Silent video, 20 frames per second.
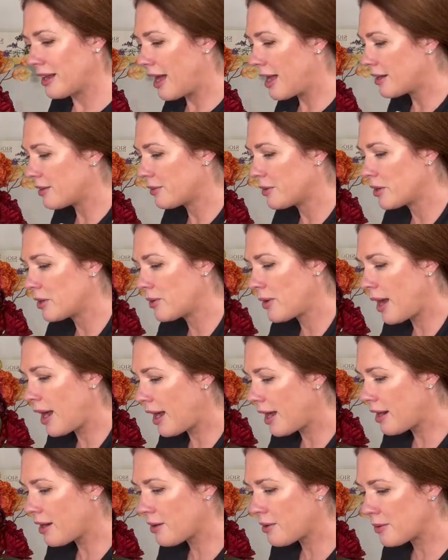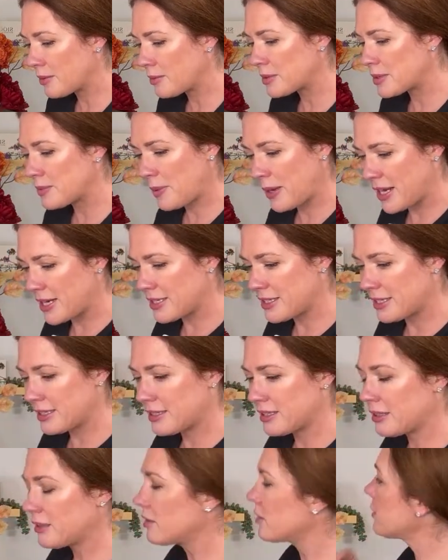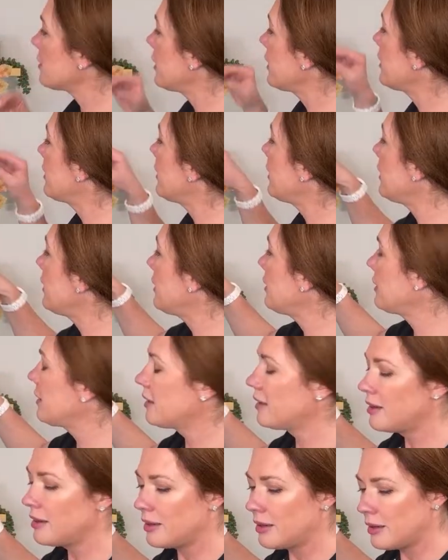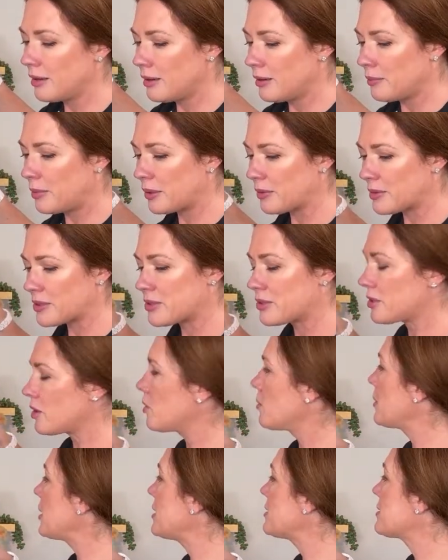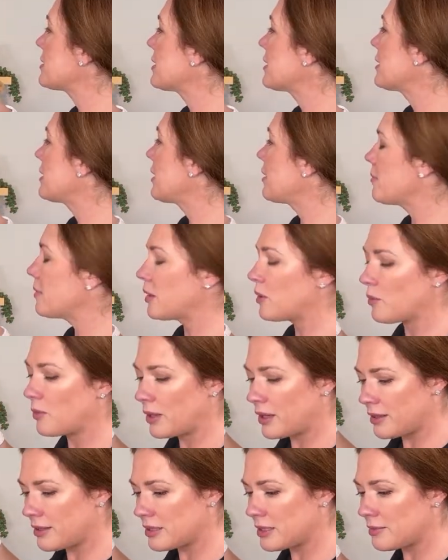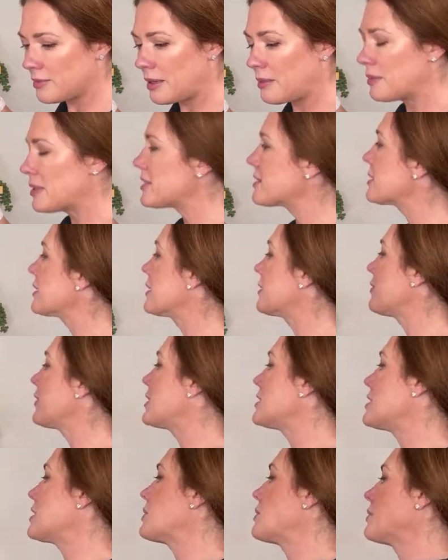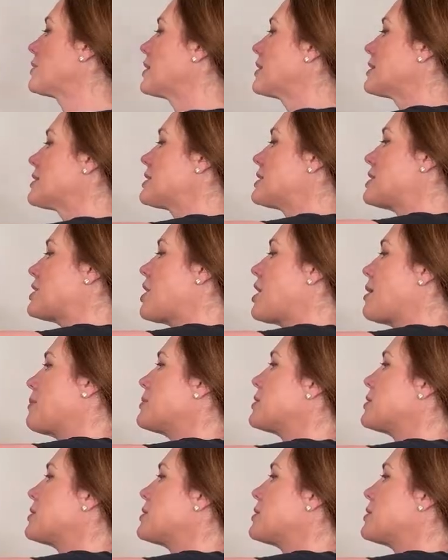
I don't know how it was painted to look like that, but it was so amazing. And then I'm like, what else am I missing if I don't like stop